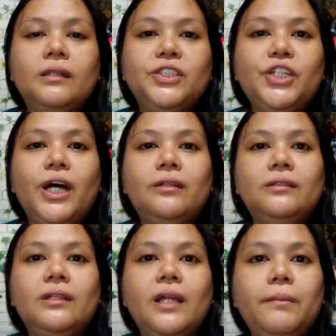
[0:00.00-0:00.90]
the
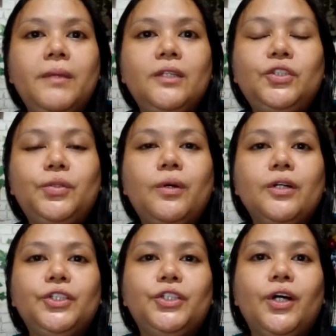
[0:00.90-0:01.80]
channel that I binge
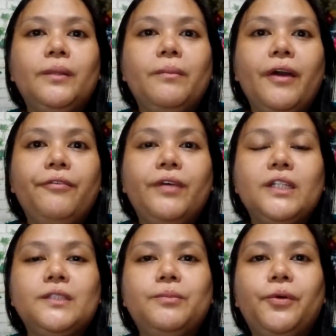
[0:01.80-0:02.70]
watch on my
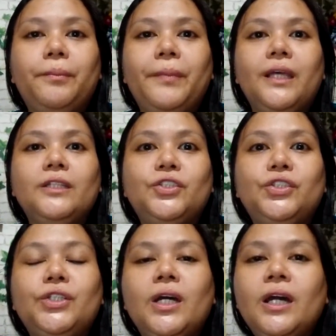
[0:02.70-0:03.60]
Facebook page
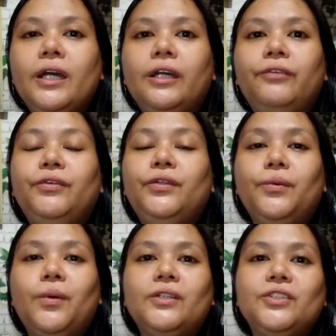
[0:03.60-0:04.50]
if you
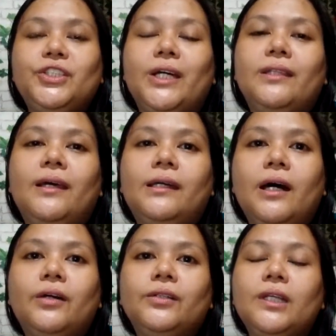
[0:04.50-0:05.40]
do want to check that
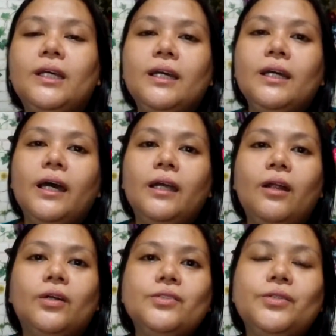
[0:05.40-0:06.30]
out.
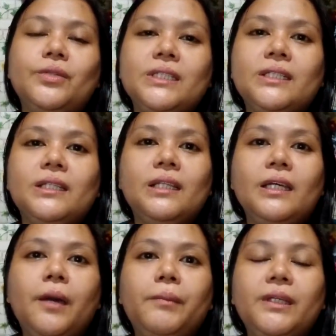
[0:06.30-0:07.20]
And also
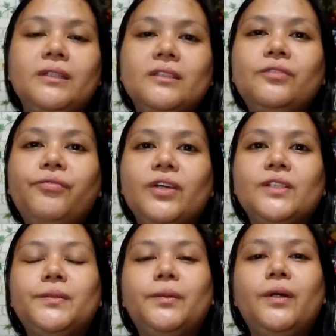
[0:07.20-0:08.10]
recently I'm in this
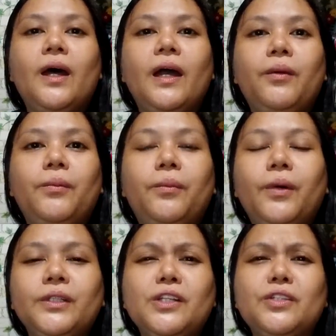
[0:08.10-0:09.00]
phase where I
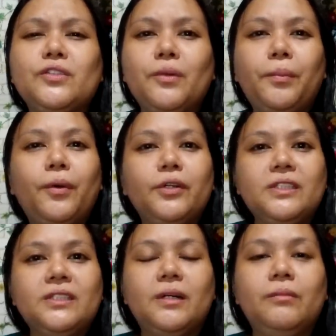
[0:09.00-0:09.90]
wanted to
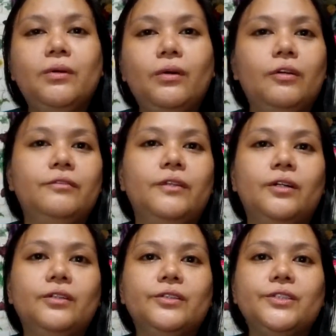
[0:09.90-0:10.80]
support some local
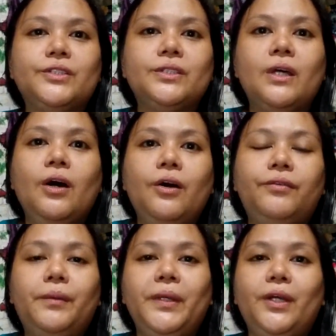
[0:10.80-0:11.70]
vloggers
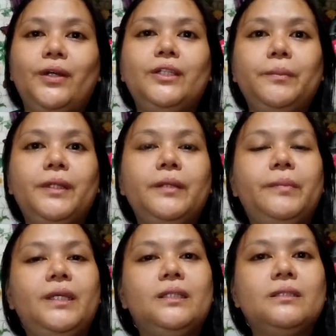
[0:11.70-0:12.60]
from here in the
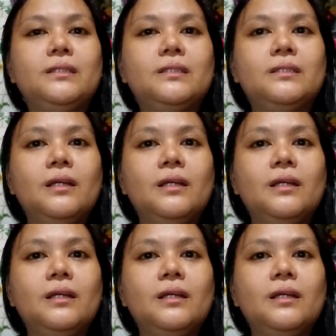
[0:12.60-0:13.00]
Philippines.